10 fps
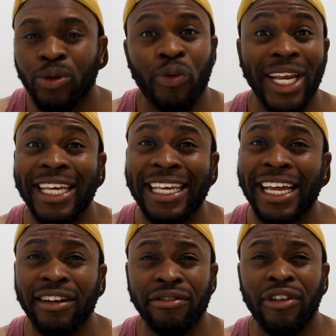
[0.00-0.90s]
really
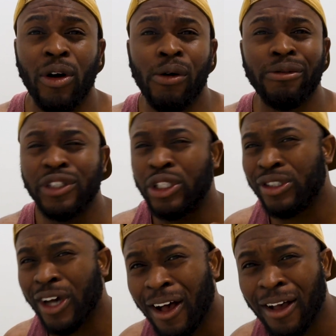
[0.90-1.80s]
get involved, to
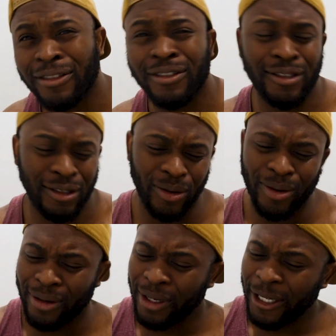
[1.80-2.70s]
dance
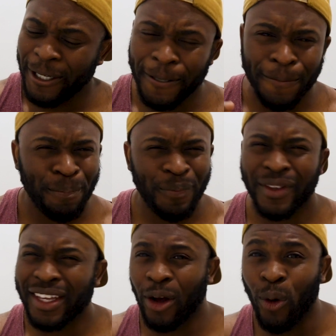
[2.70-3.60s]
or
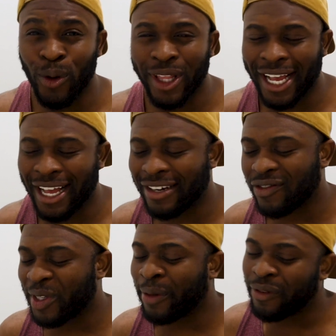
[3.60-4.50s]
all that kind of
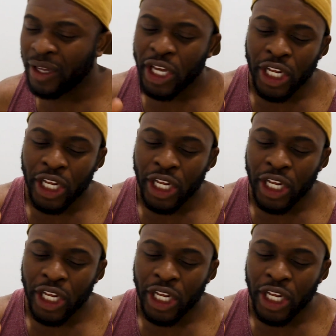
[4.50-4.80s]
stuff.